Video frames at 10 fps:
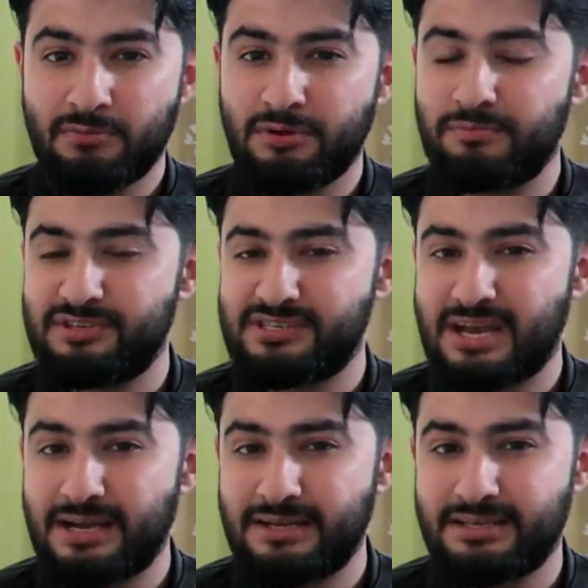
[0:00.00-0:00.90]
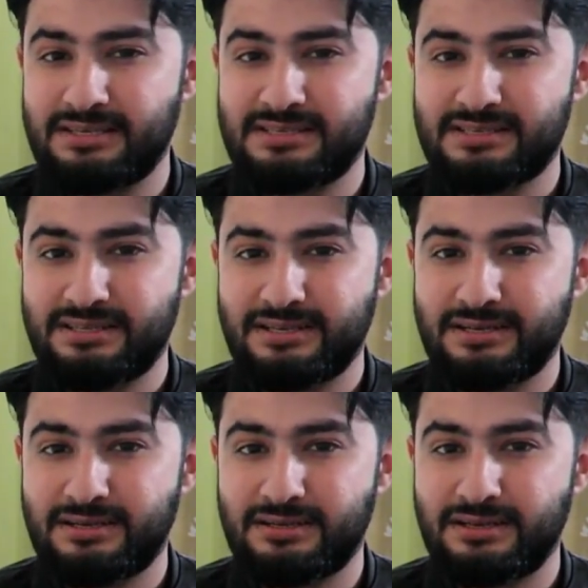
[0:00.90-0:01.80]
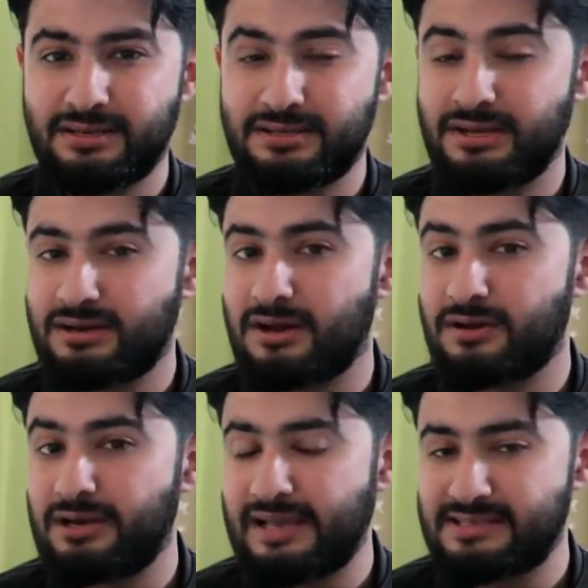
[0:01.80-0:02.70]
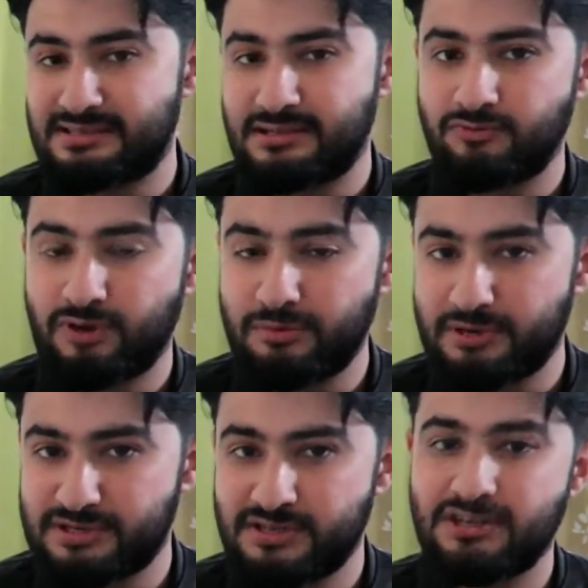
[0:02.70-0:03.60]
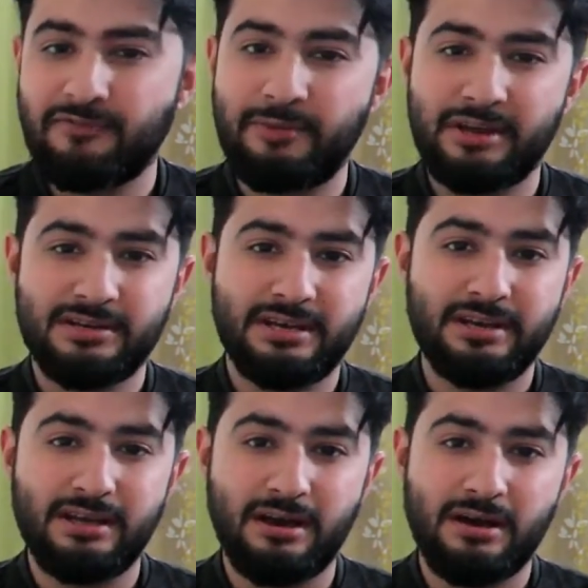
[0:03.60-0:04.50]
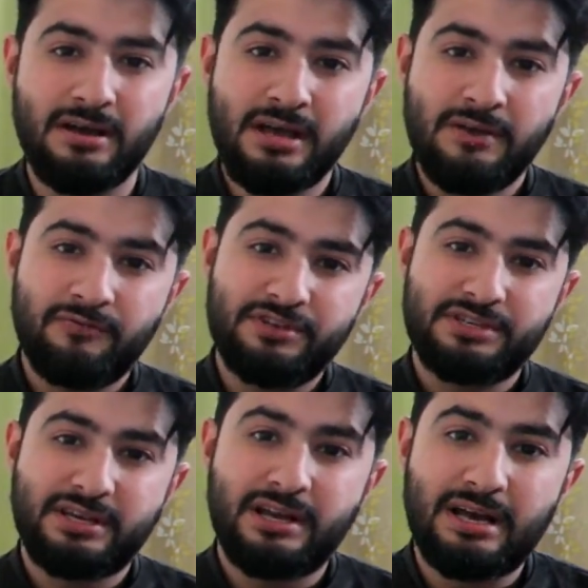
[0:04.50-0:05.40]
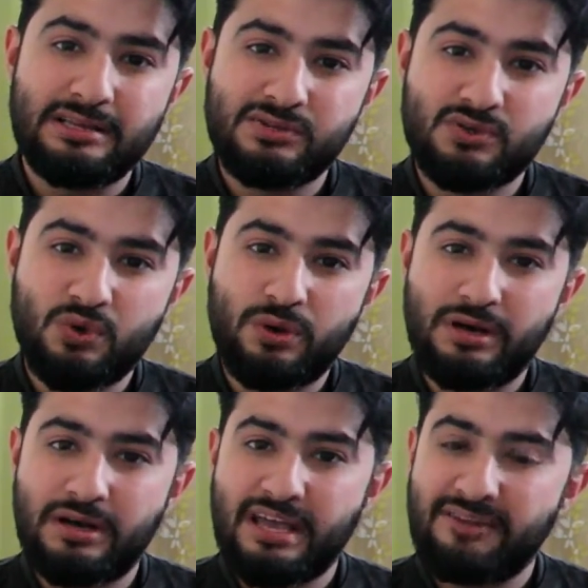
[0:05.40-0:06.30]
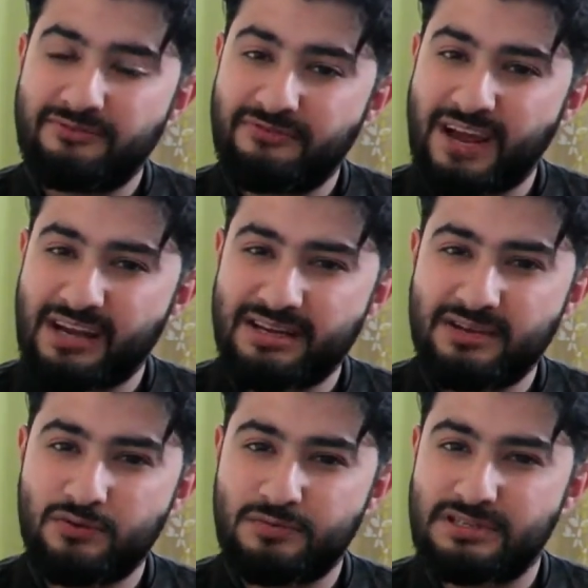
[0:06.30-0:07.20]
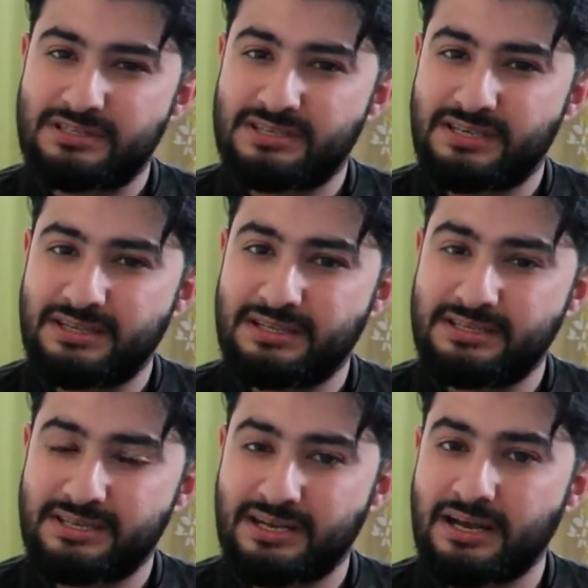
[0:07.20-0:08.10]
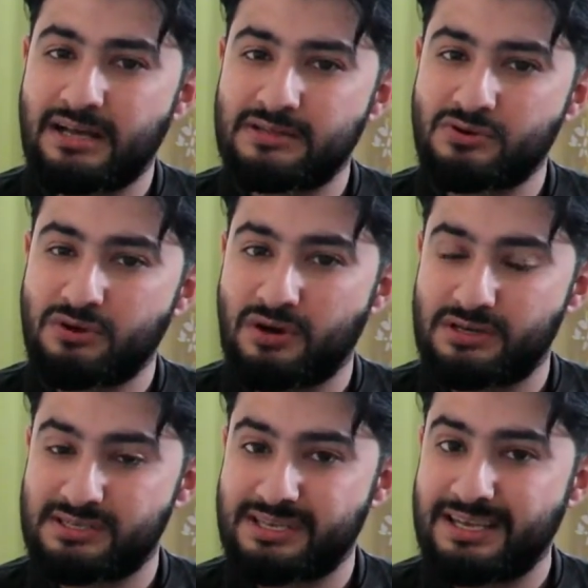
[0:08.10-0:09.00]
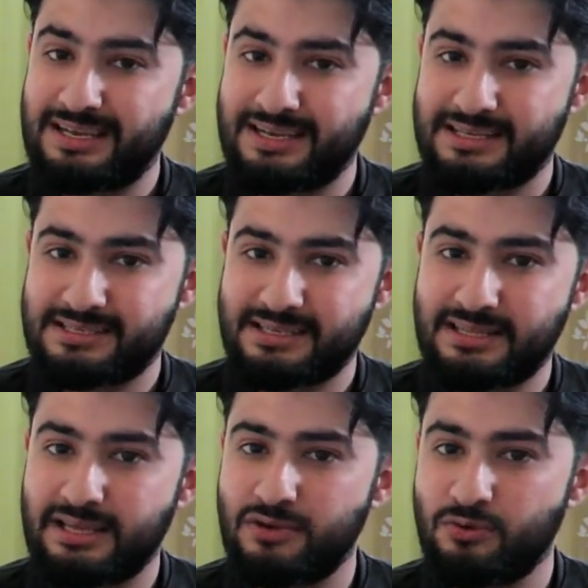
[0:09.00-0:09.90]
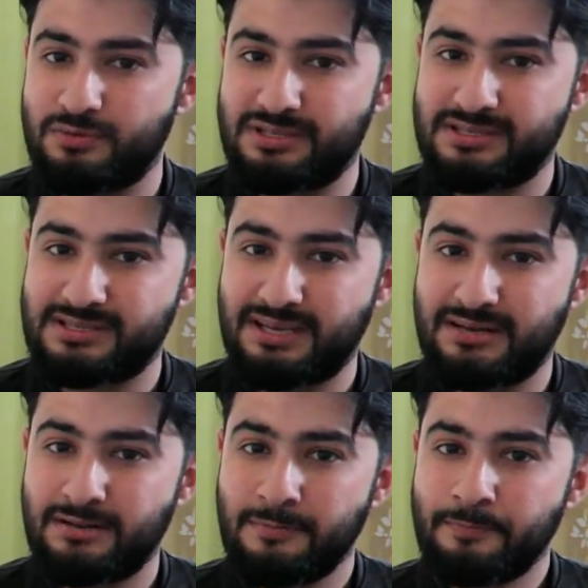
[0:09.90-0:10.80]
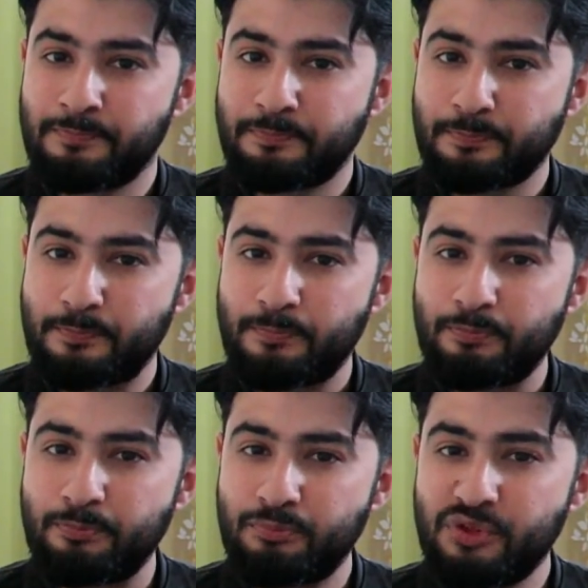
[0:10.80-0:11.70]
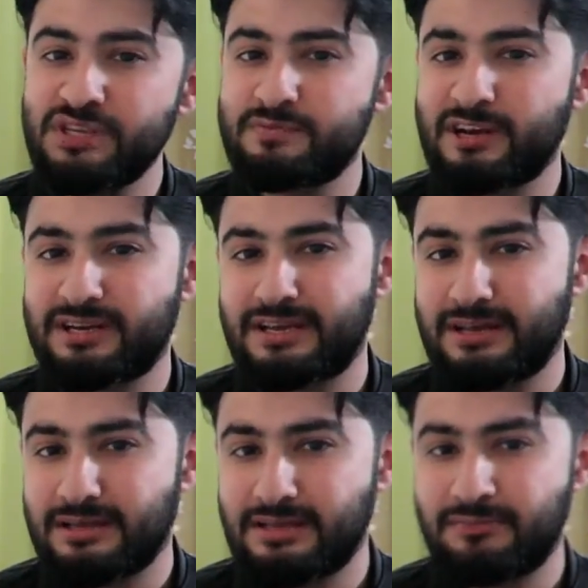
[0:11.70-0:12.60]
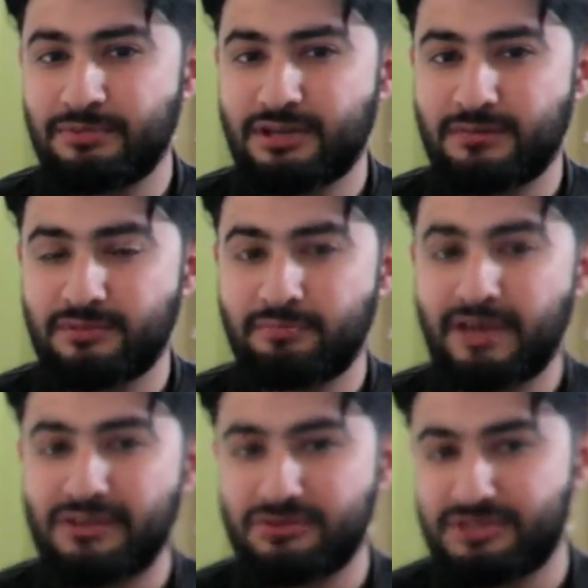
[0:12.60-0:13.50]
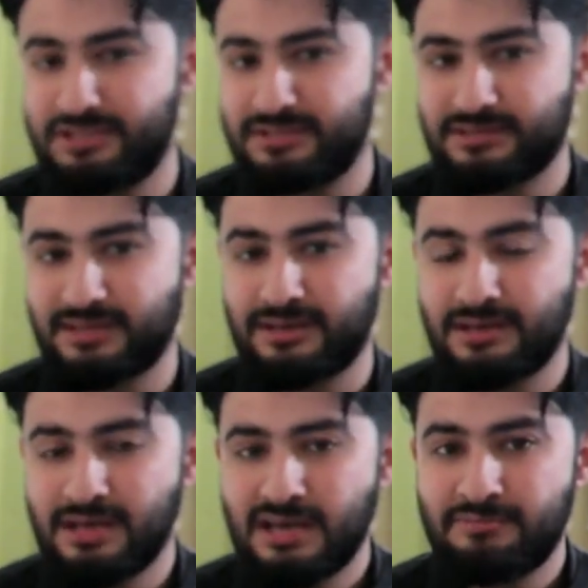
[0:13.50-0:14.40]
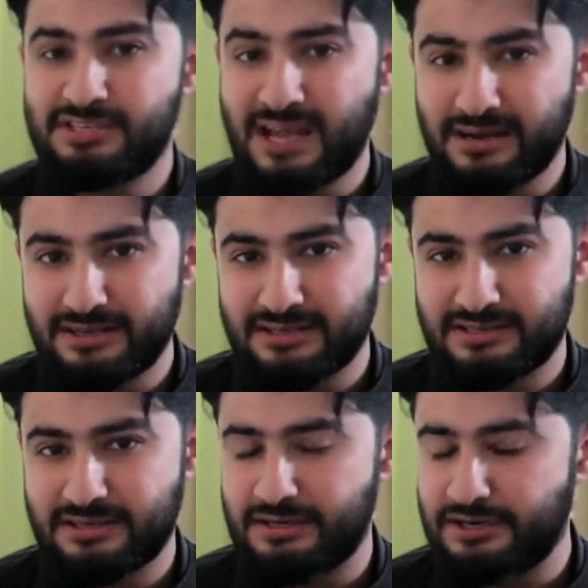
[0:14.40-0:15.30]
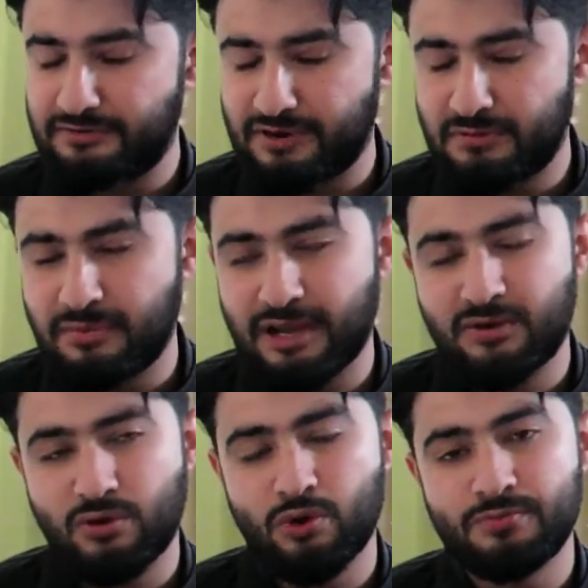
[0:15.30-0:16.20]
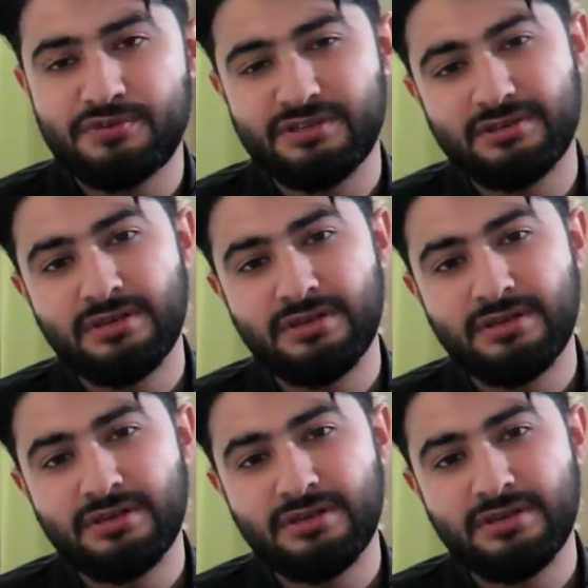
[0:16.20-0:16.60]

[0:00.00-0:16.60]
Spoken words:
But beside this, there are less than 1% of bacteria which can also infect humans, and these can also cause illness in the humans, and these bacteria then become the pathogens. And beside this, different microbes